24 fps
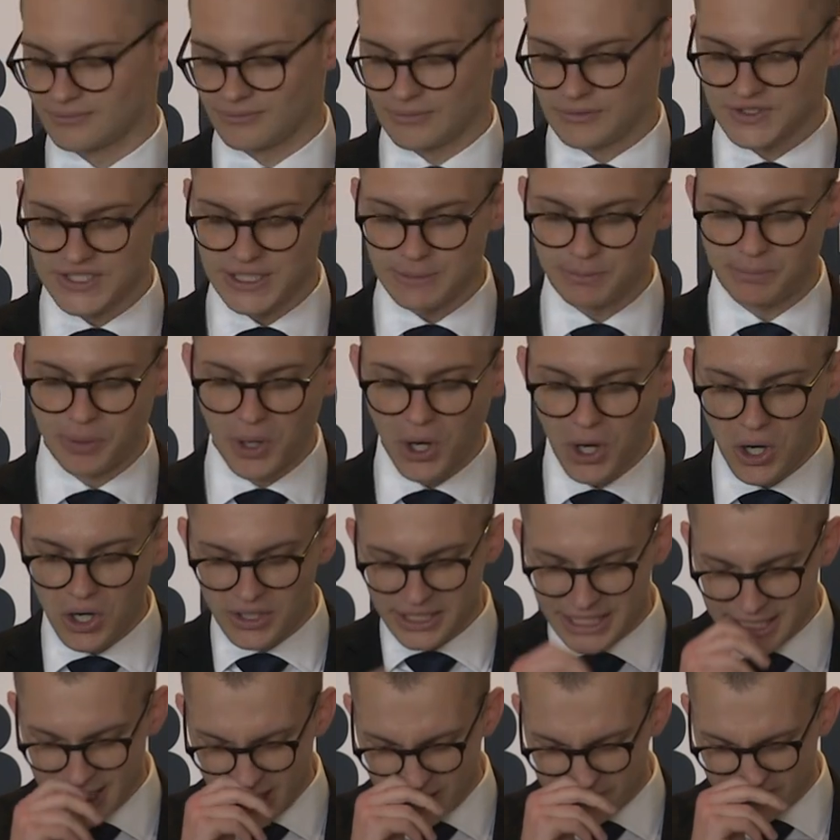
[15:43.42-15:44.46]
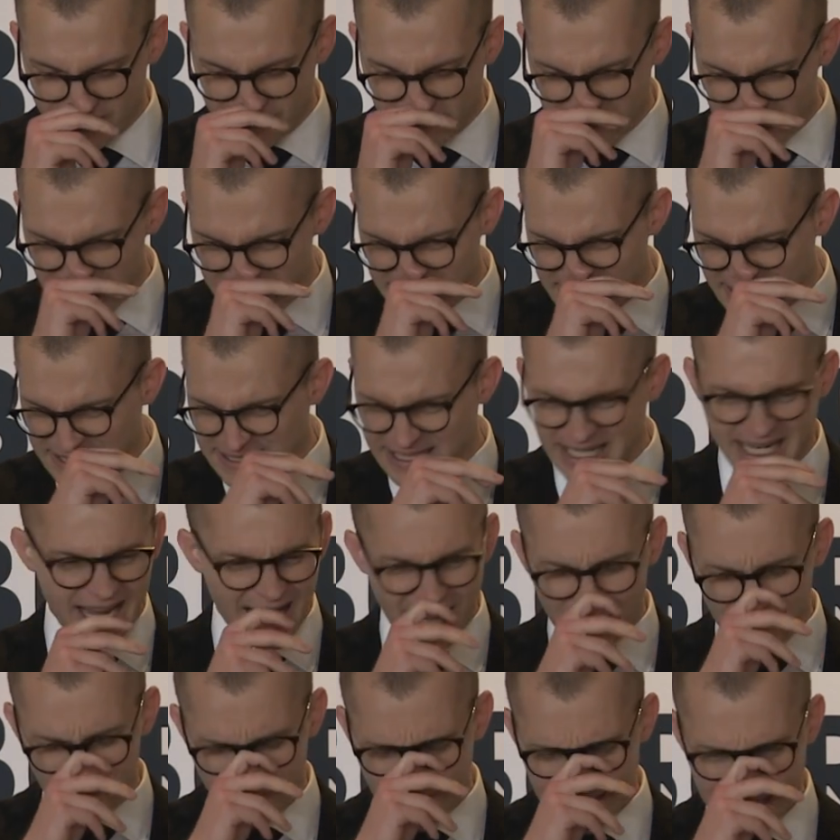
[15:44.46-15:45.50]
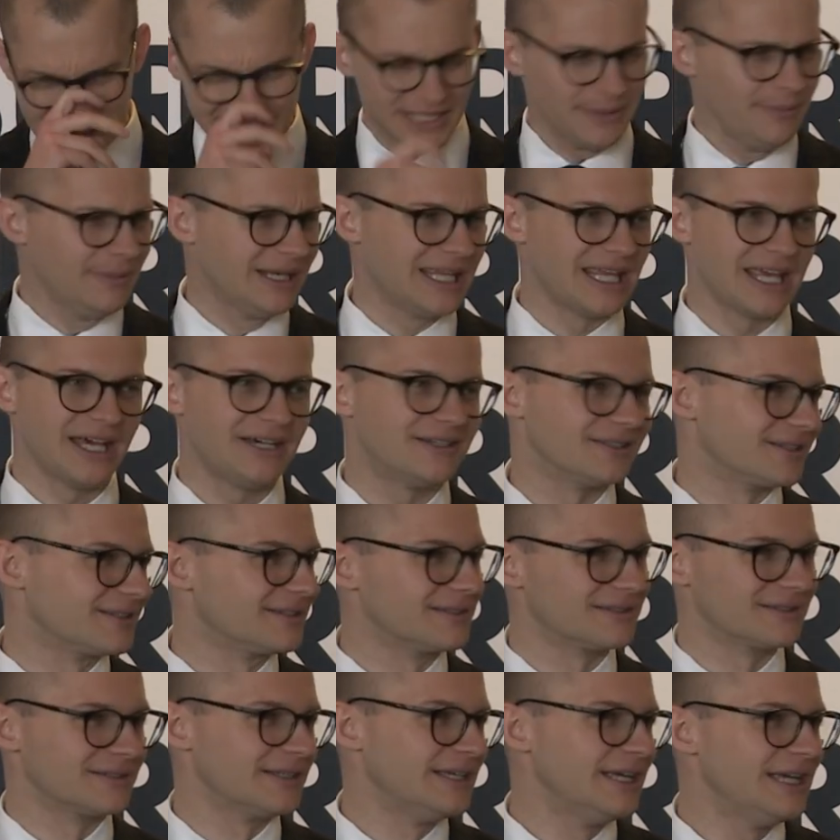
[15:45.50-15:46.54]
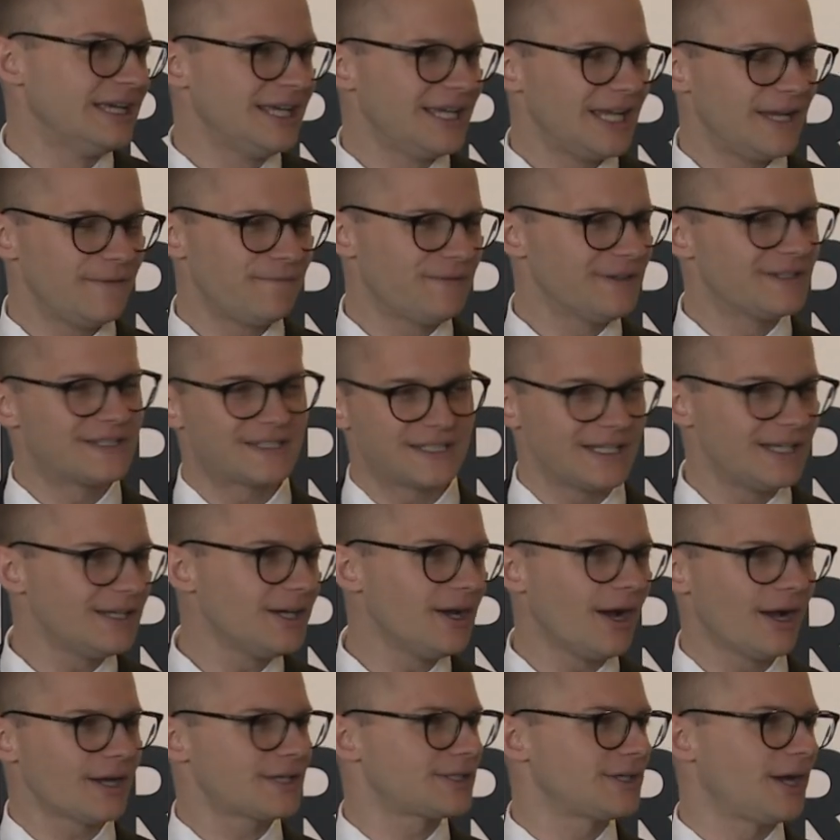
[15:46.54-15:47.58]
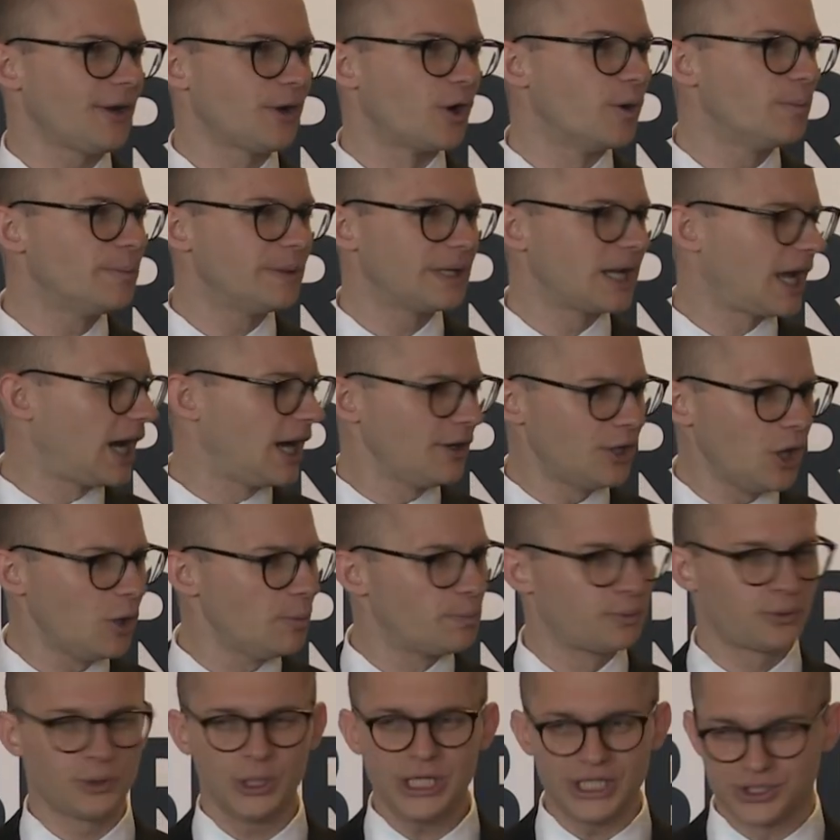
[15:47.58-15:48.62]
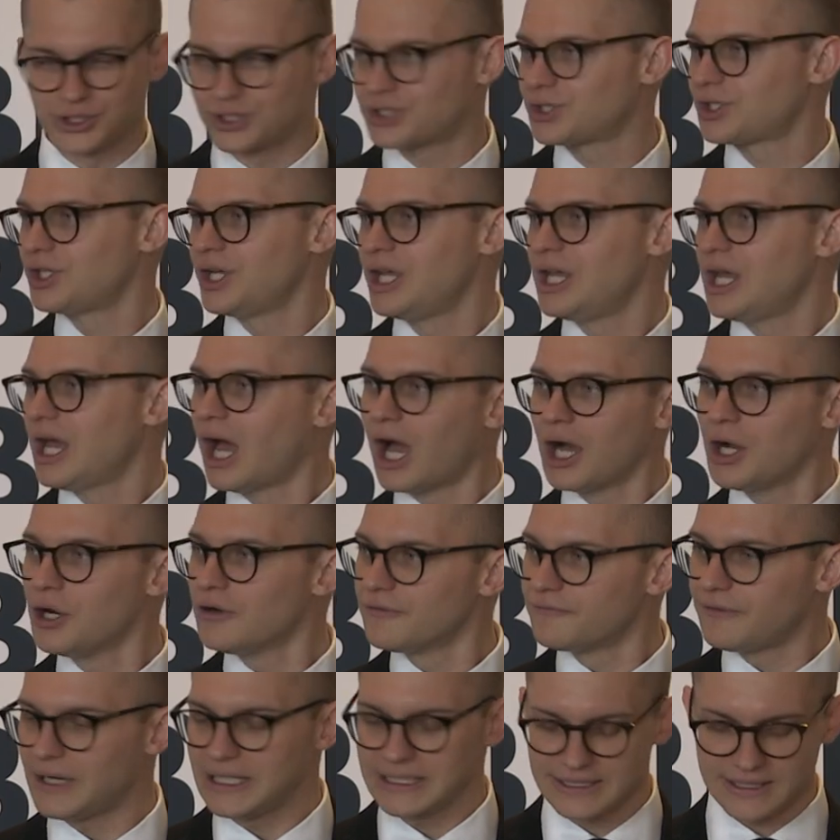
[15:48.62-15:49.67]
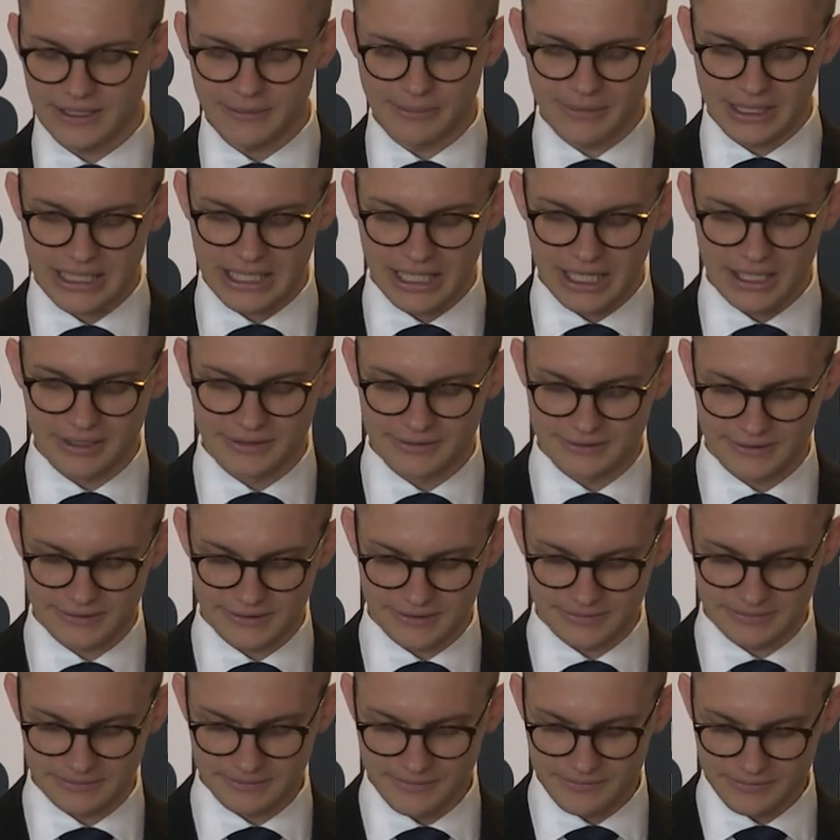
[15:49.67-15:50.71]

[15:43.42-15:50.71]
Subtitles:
See, Paul, he had faith. He's like, I'll find somebody else. If the synagogue's not open, I'll go preach. I'll go find somebody else.